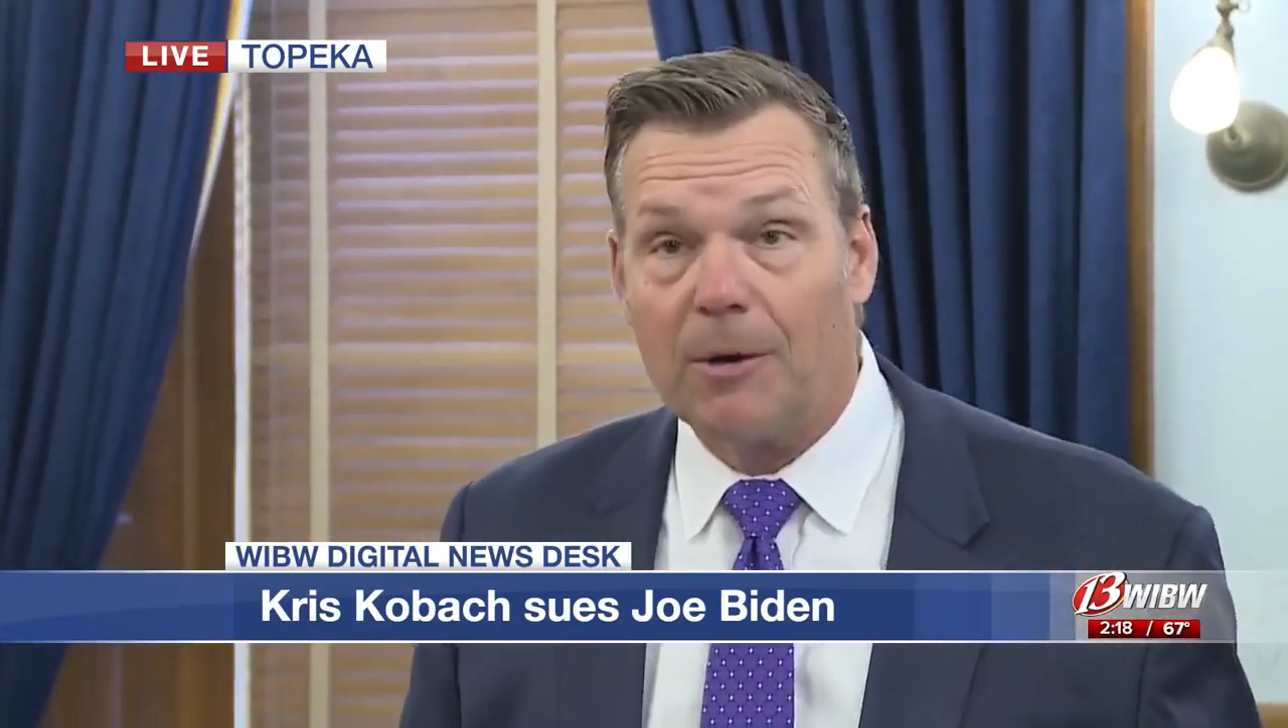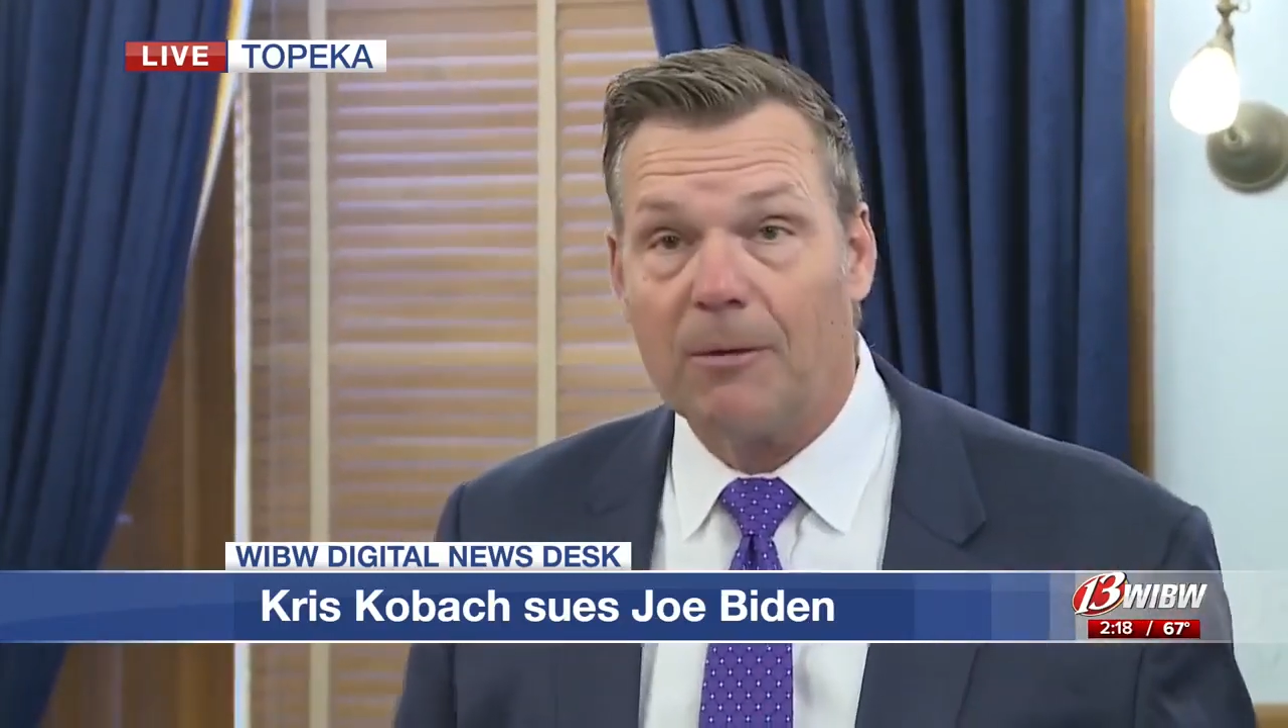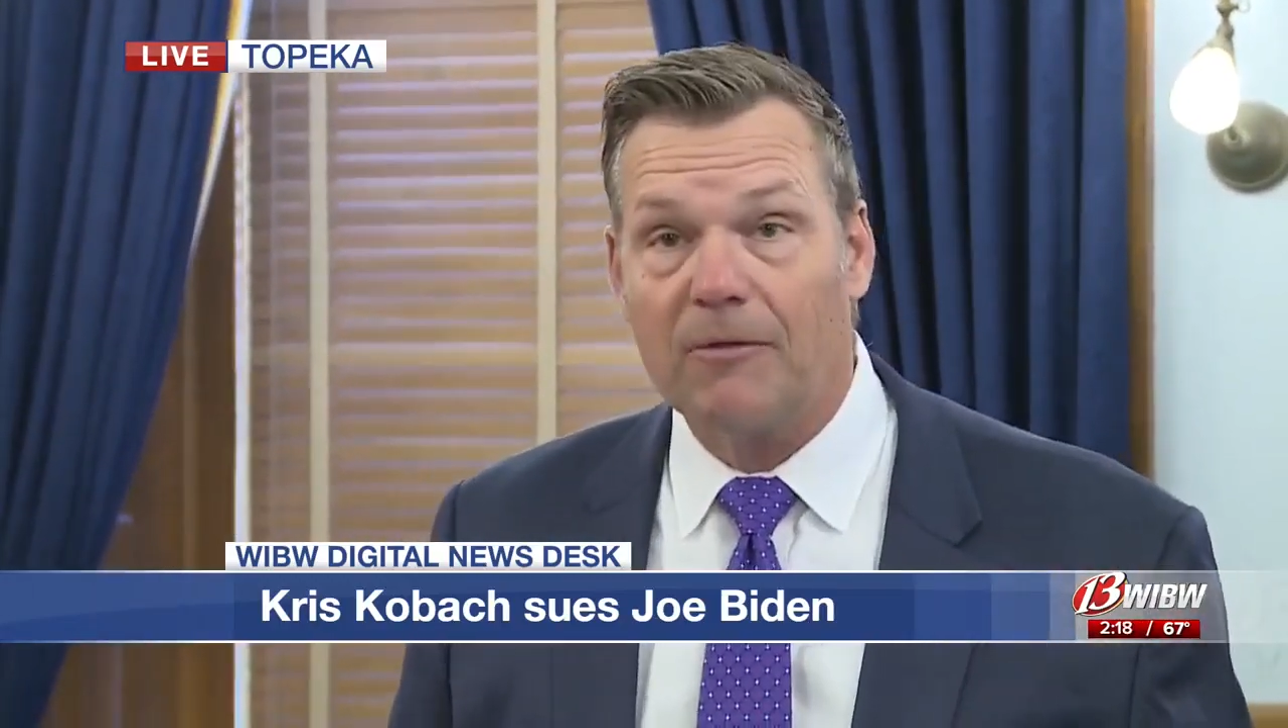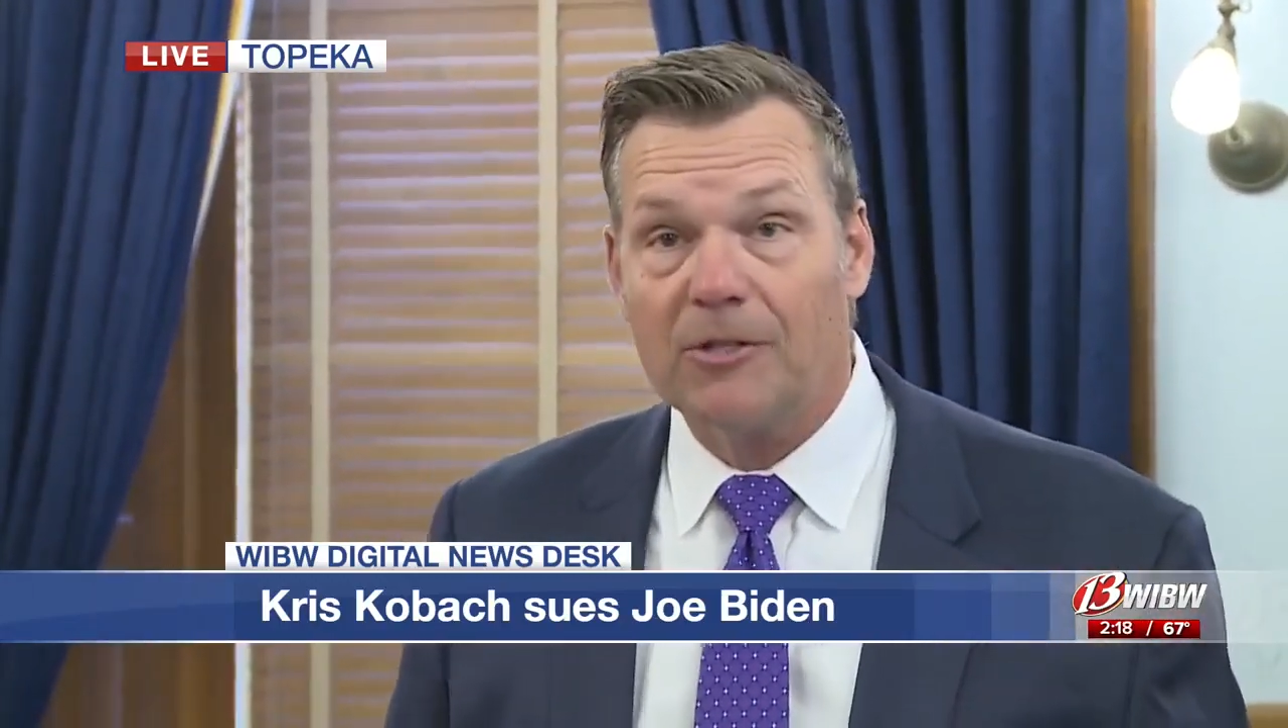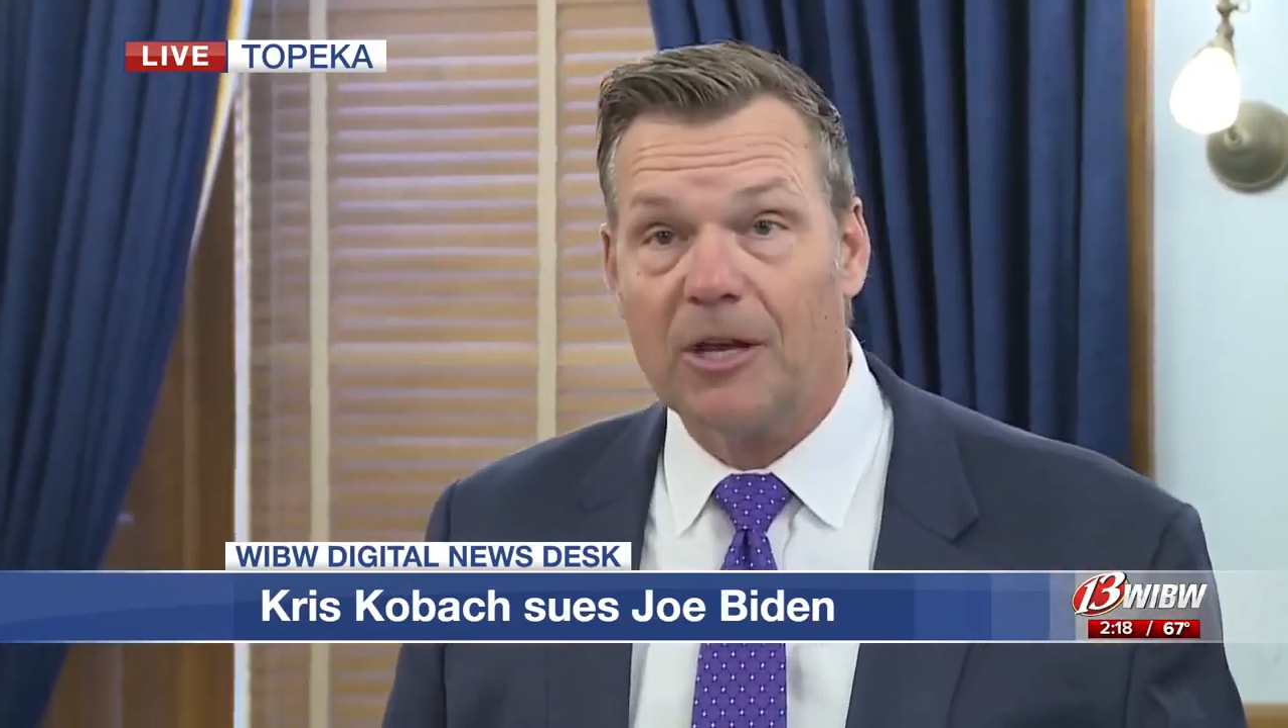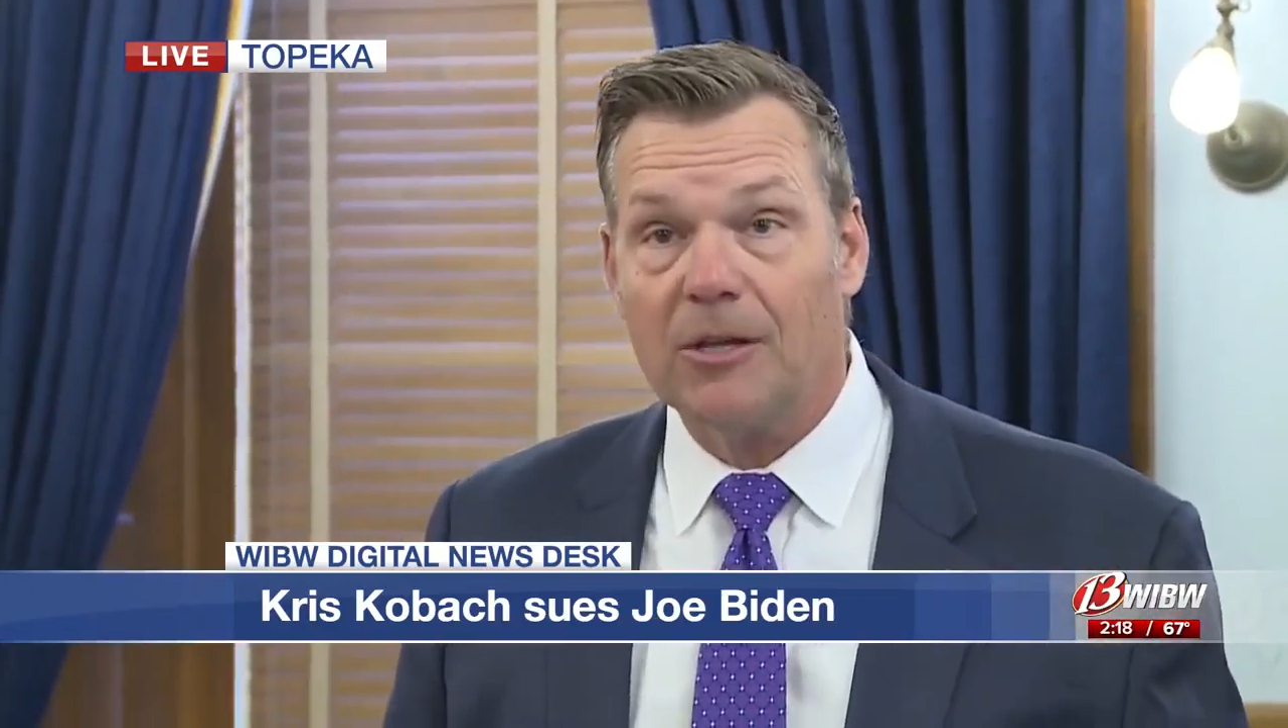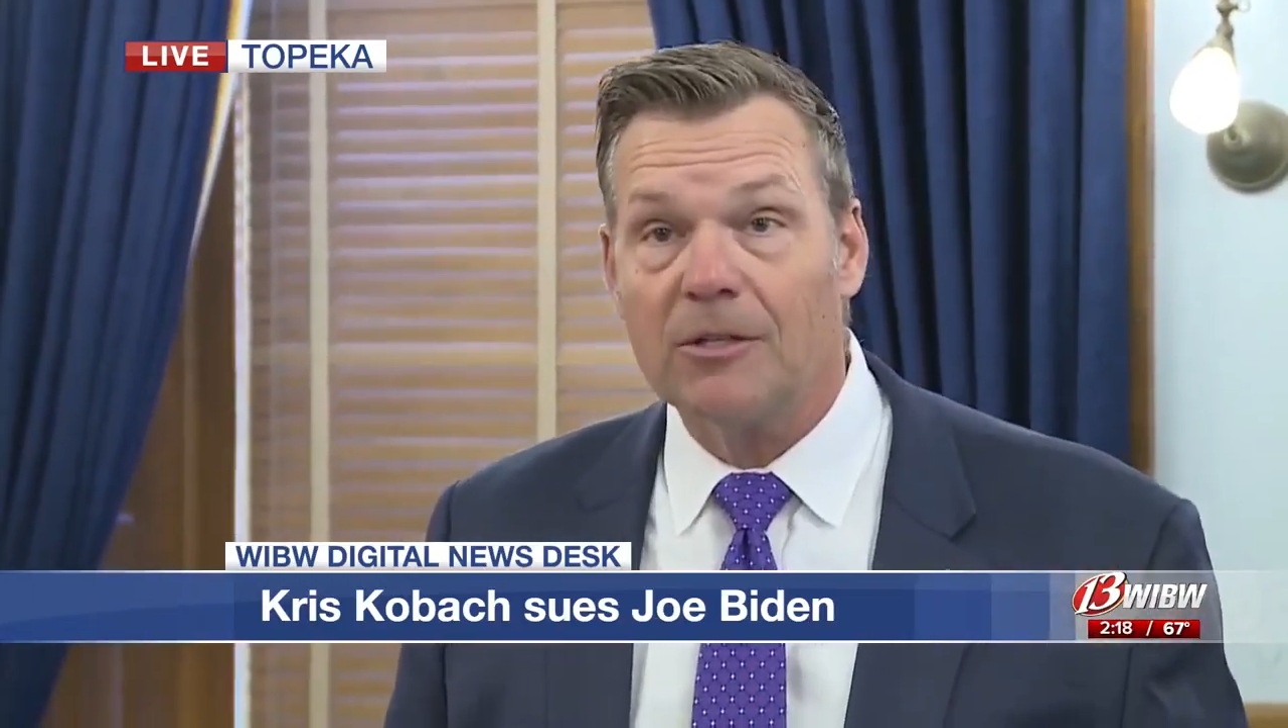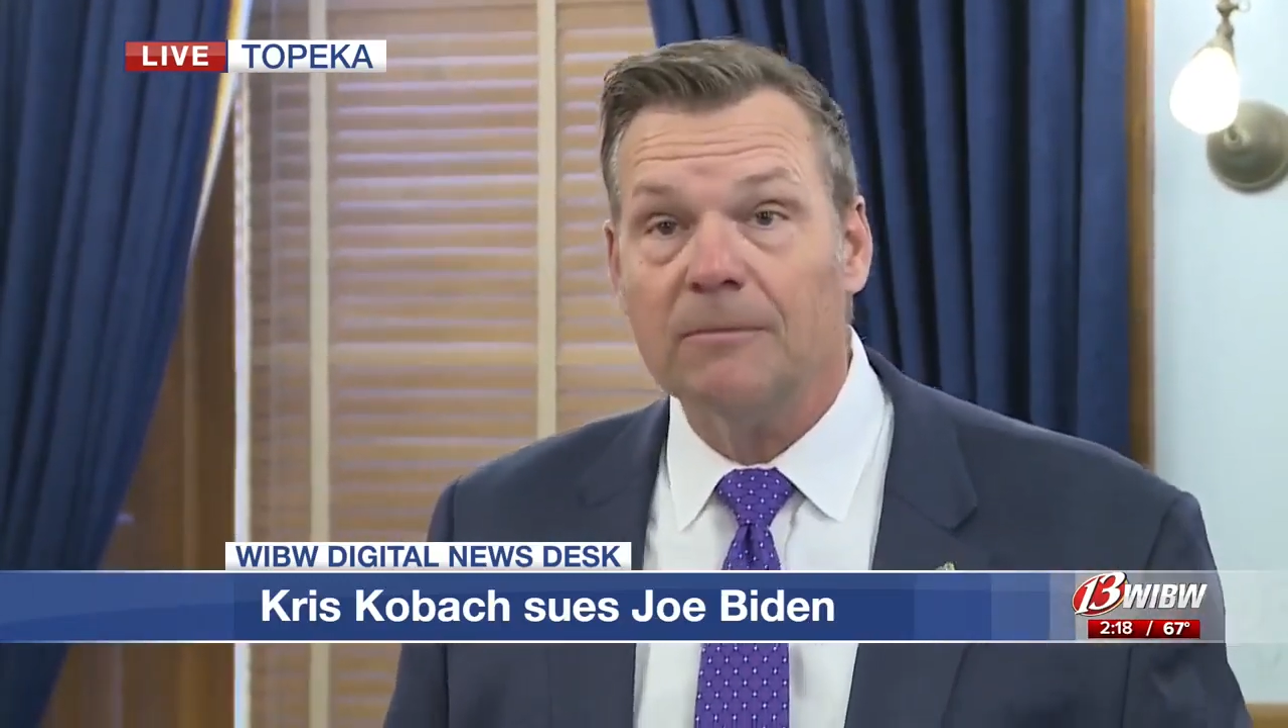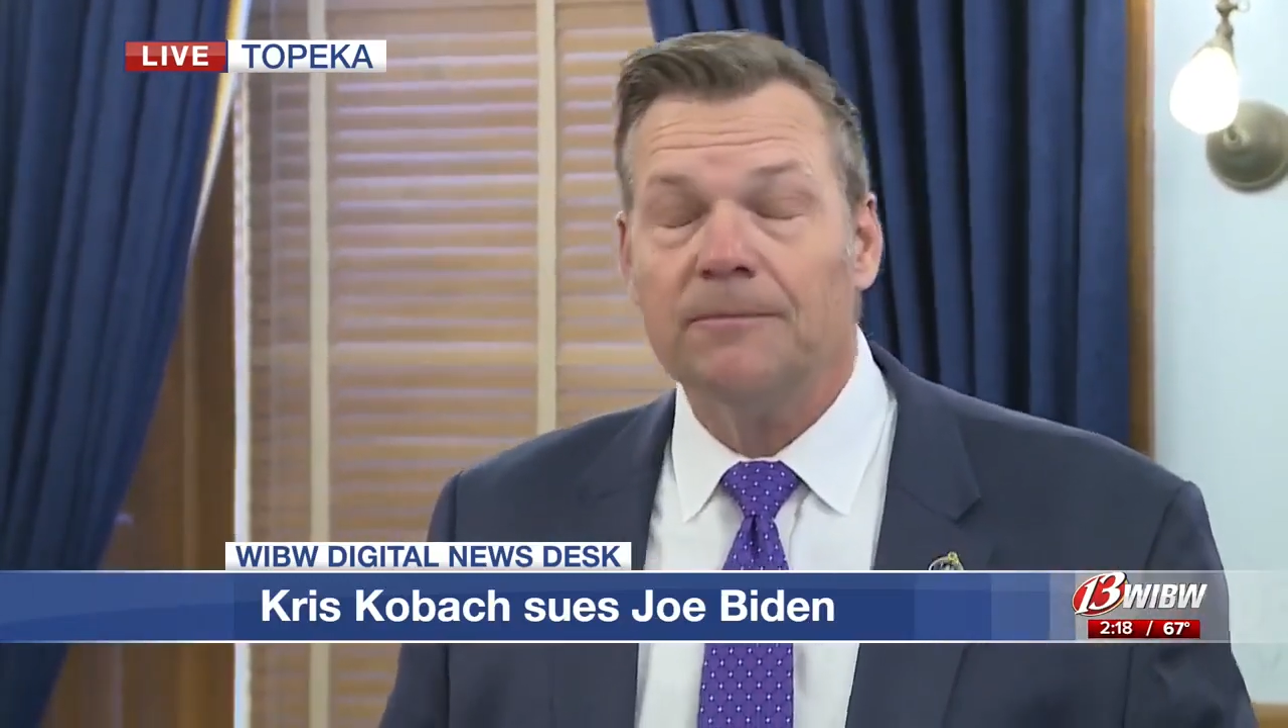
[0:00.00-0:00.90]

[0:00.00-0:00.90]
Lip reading: Department of Education.